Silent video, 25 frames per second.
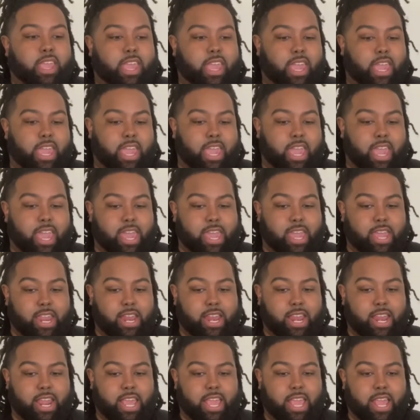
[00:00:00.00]

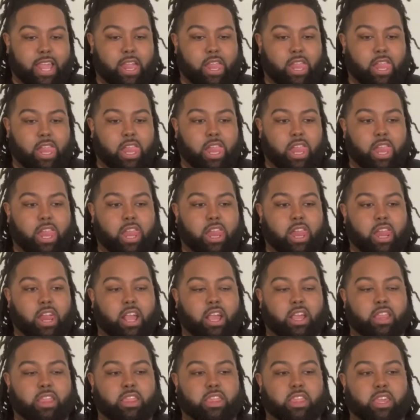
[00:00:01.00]
And
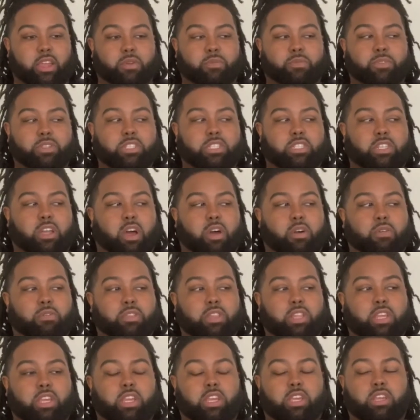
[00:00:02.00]
there was all
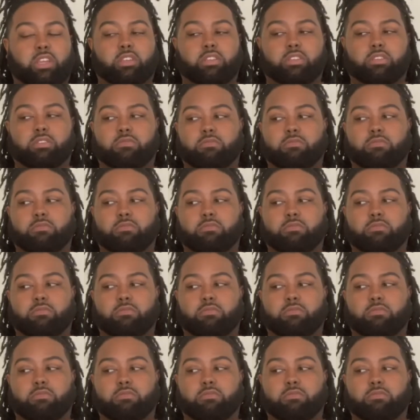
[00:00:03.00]
the